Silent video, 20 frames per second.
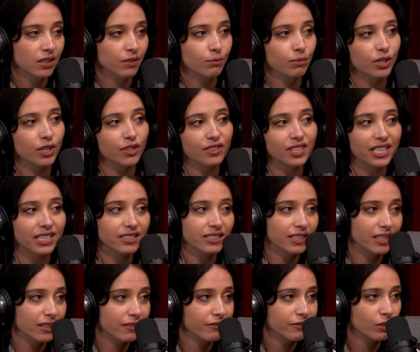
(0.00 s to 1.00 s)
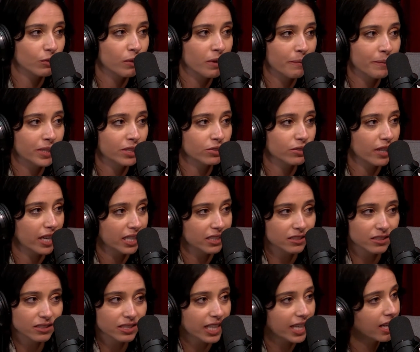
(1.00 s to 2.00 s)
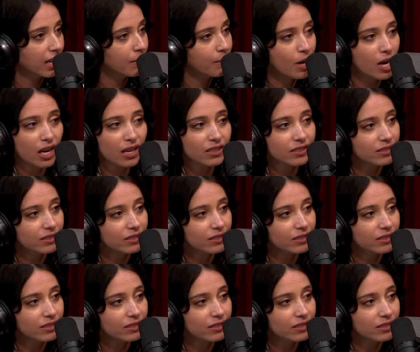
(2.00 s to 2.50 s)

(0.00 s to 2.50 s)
protesting for women's rights, like, come on.